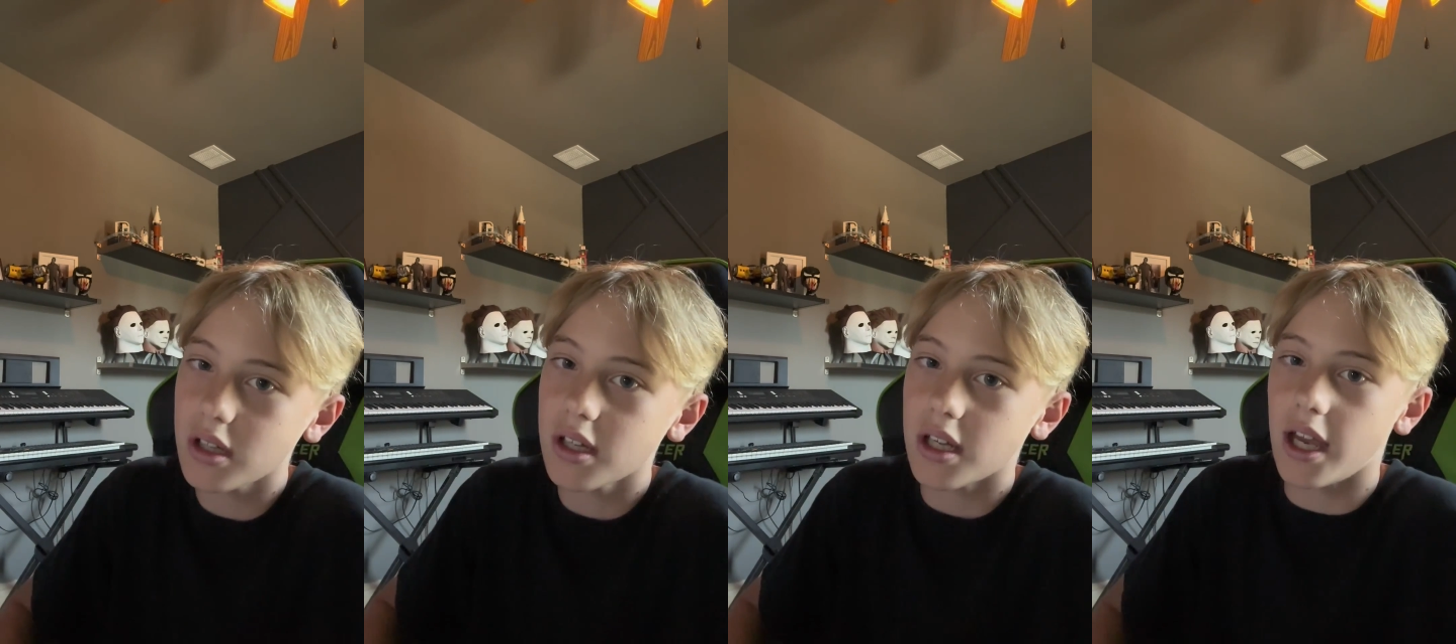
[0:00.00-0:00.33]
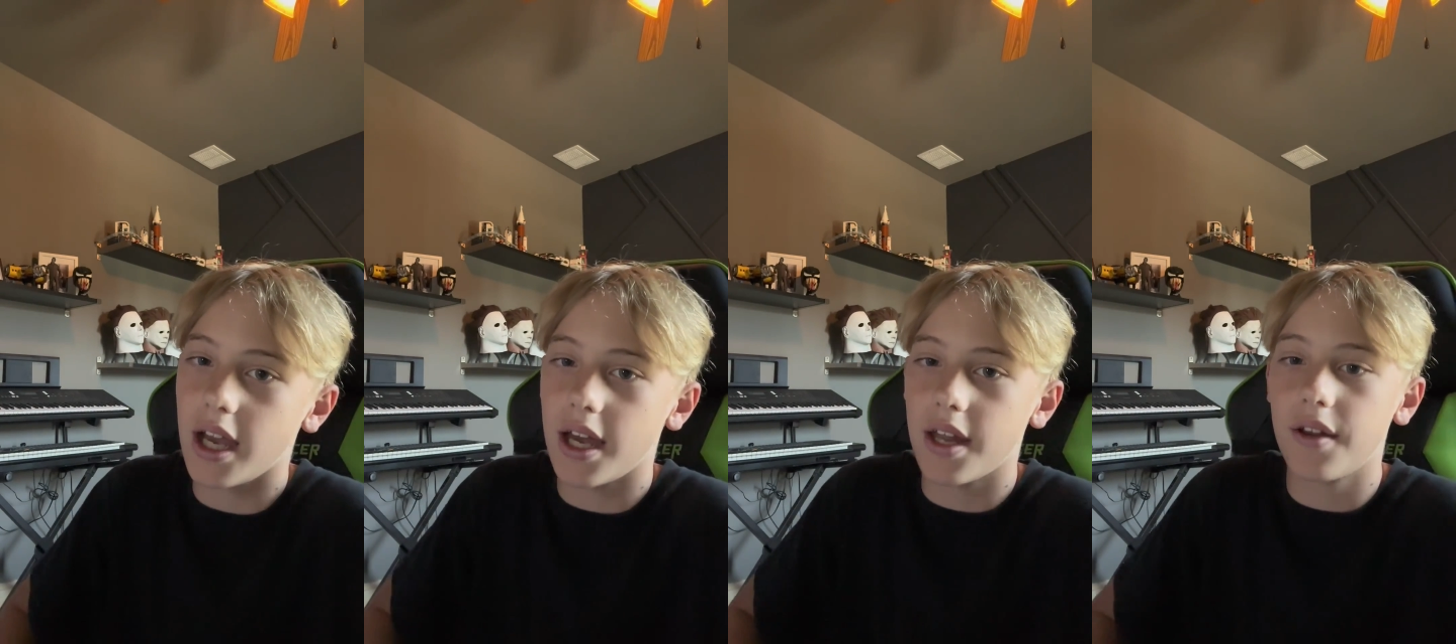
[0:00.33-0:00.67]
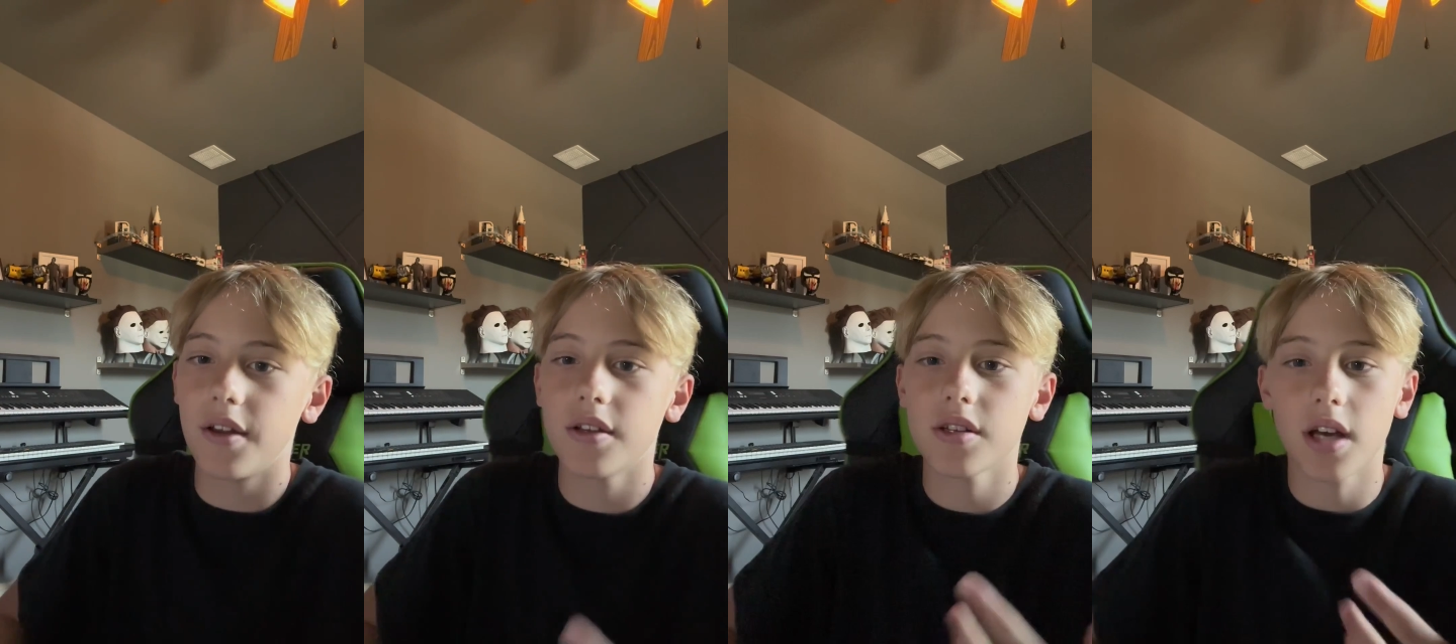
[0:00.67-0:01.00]

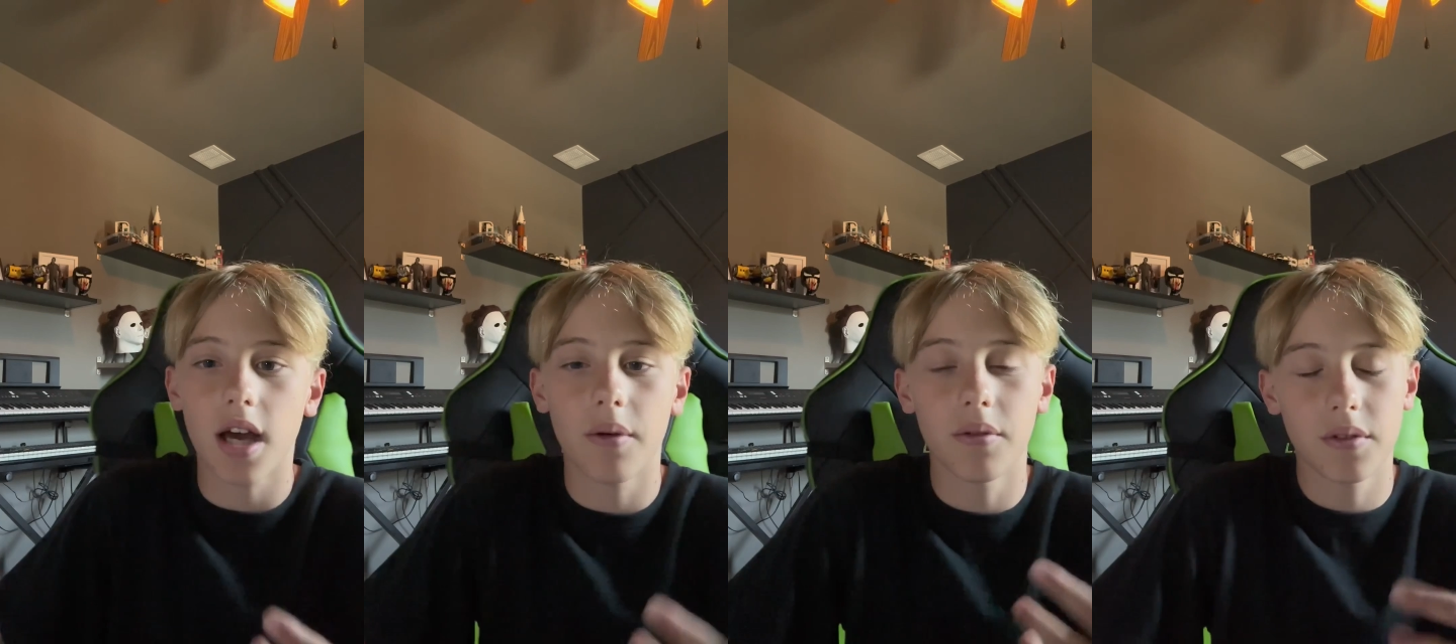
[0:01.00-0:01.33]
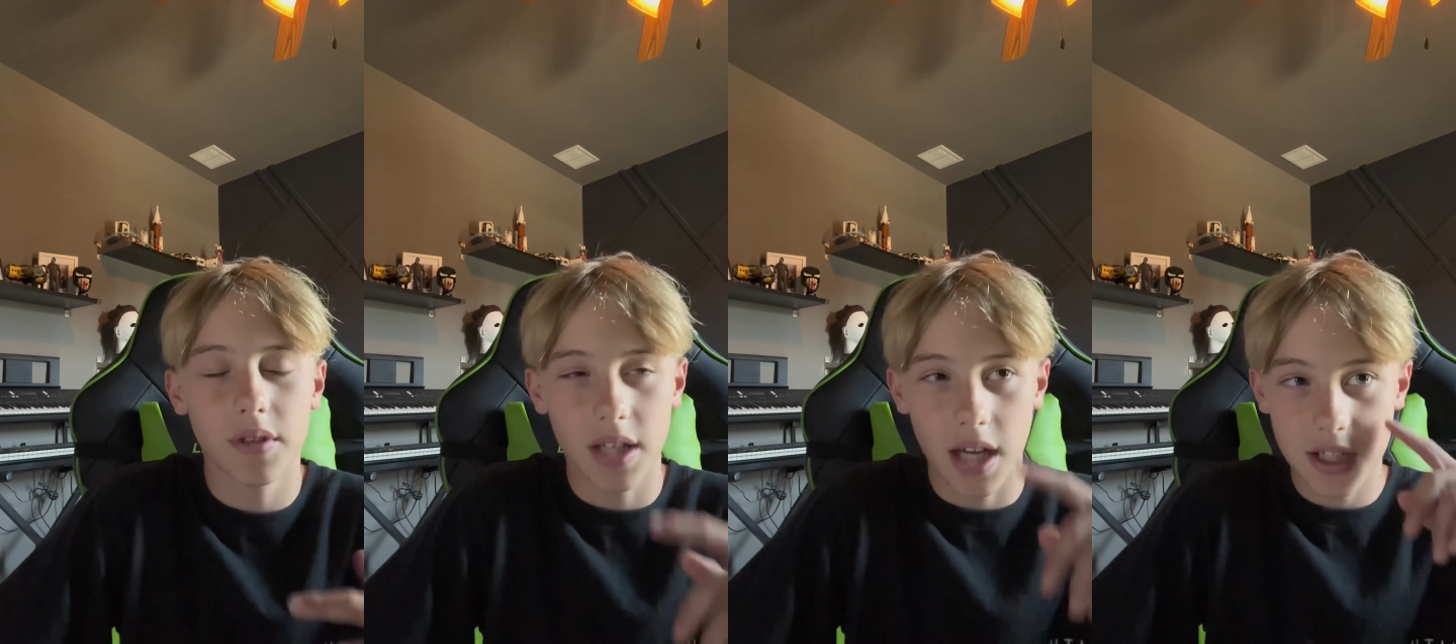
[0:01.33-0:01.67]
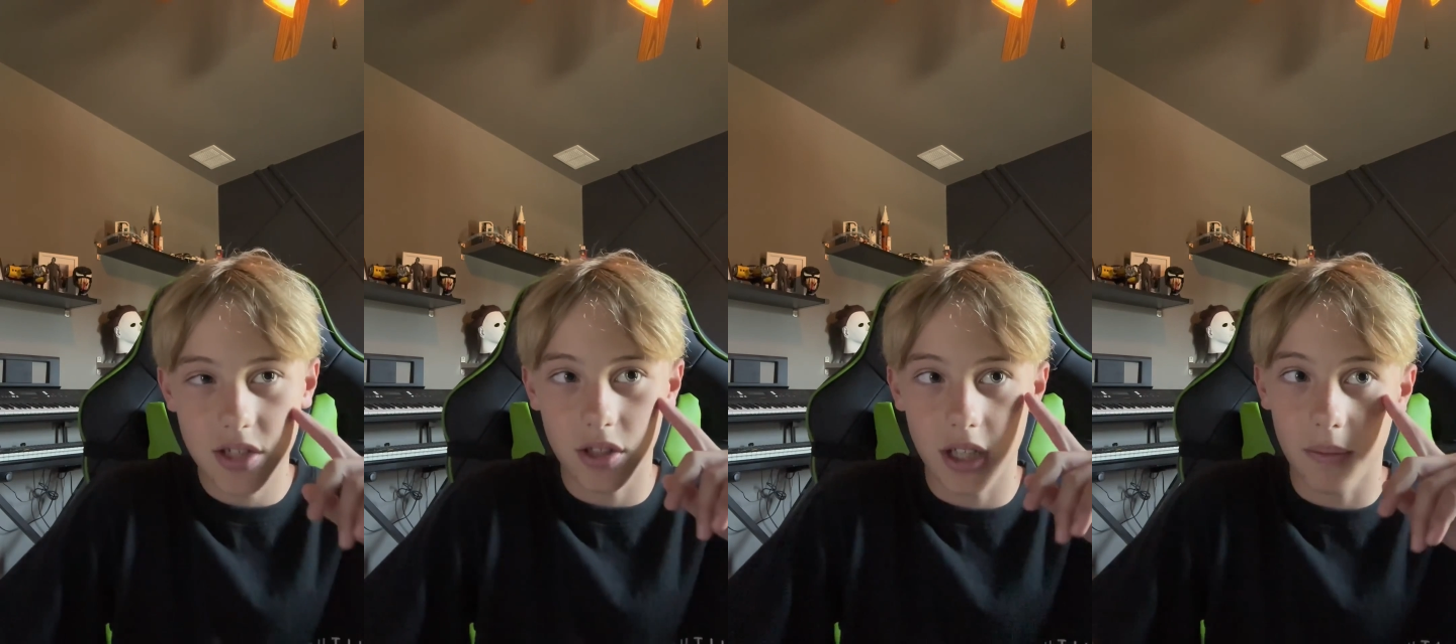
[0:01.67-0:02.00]
And
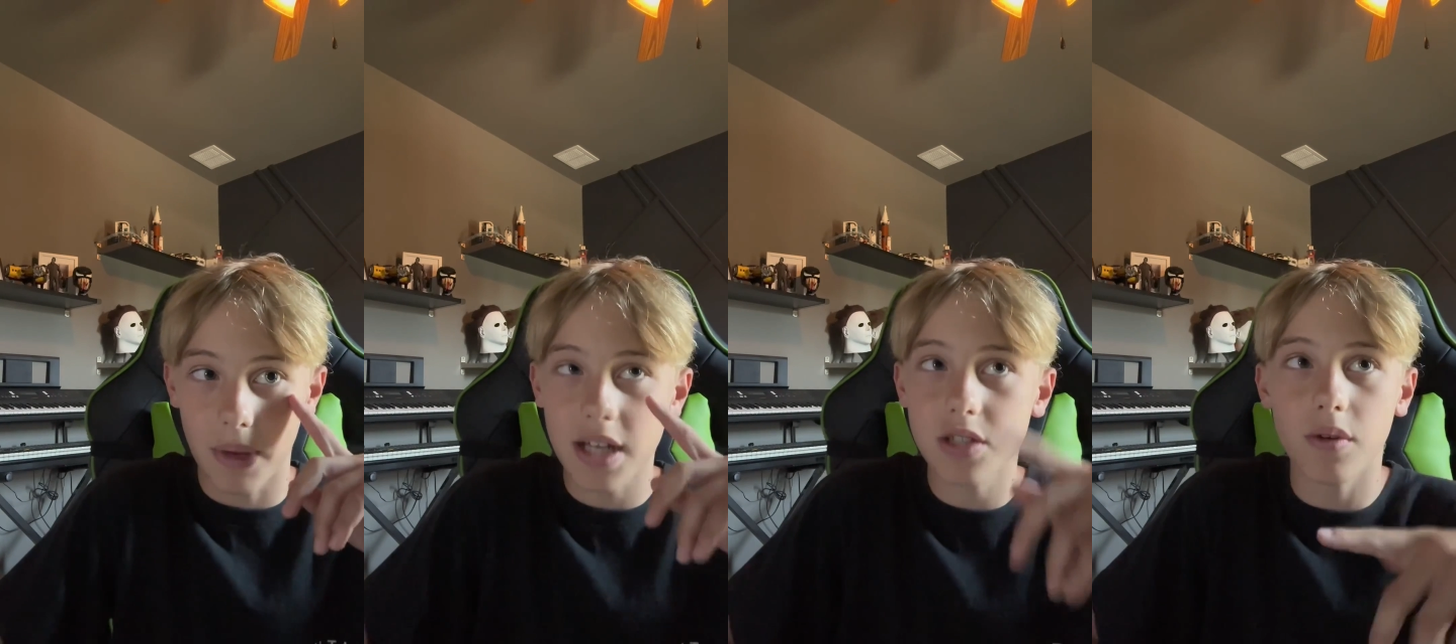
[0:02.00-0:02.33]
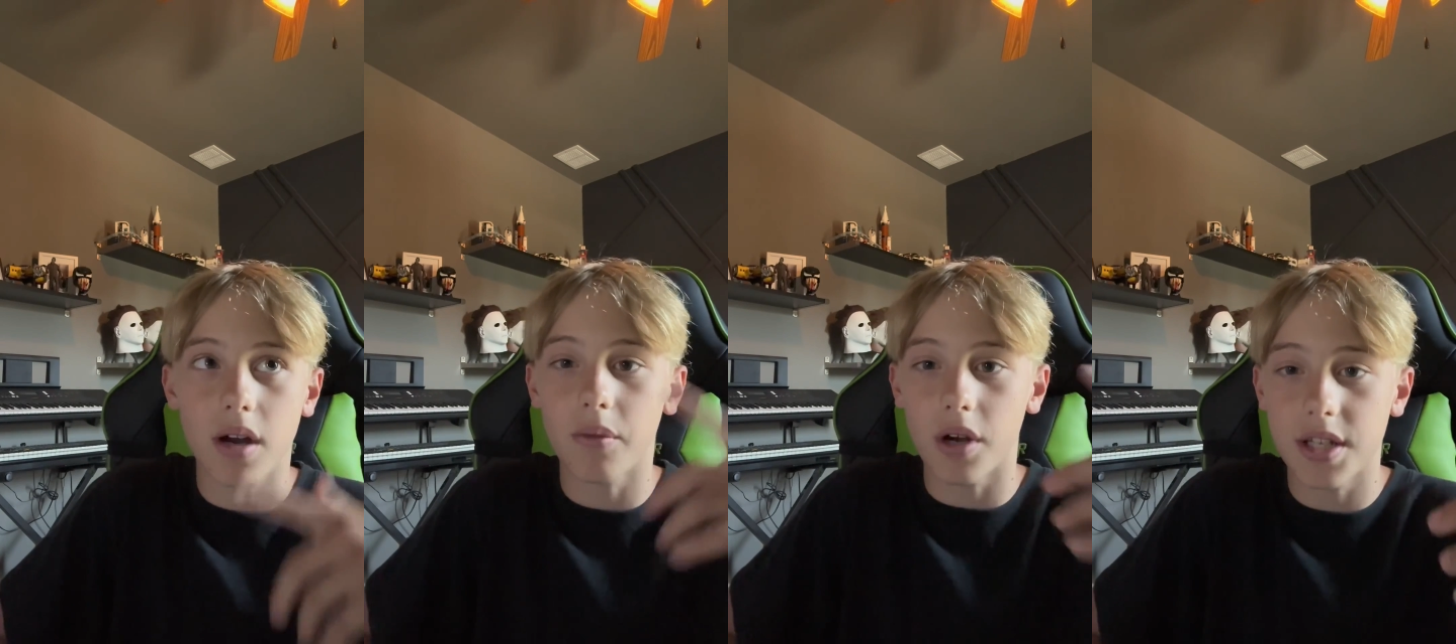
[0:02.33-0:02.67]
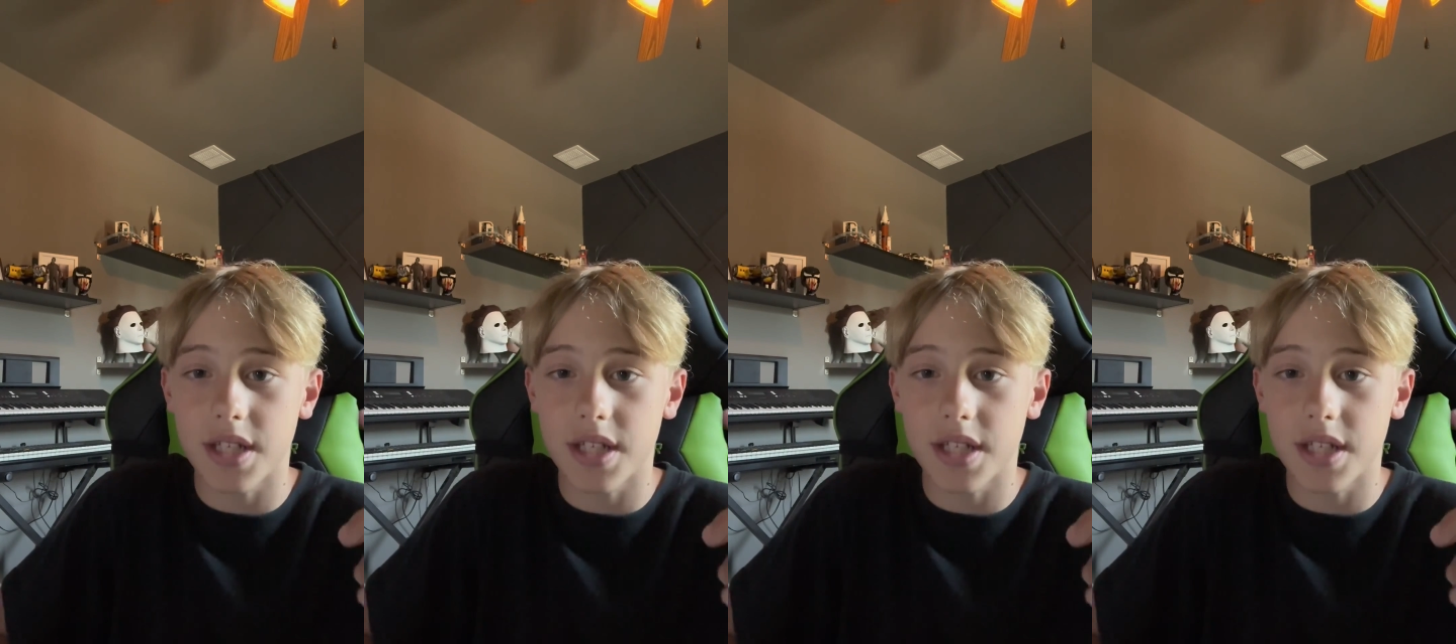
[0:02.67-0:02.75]
back to where I was,